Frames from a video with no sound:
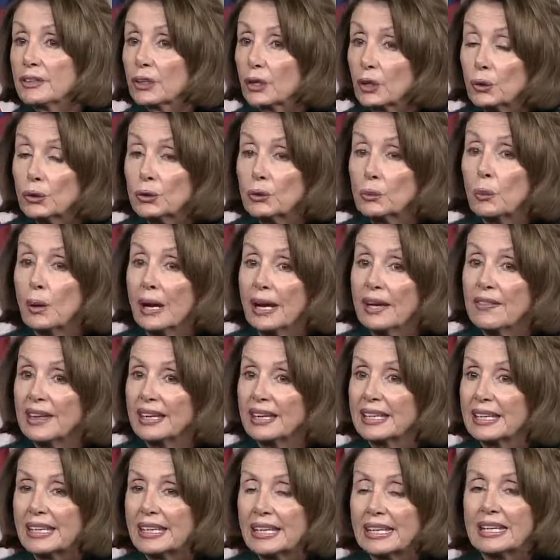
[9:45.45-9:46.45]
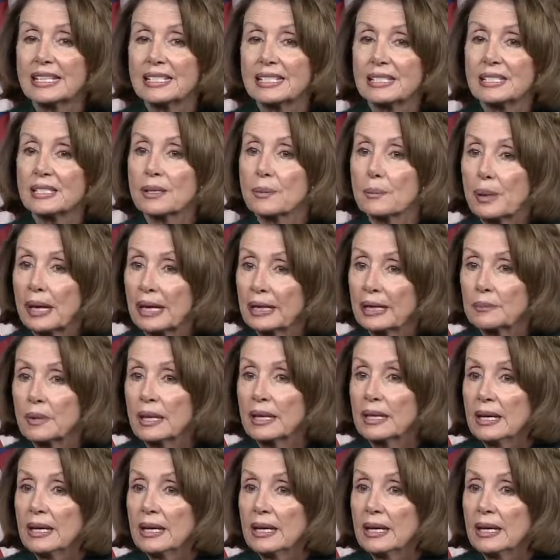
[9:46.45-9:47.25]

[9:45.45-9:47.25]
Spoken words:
good way that it is about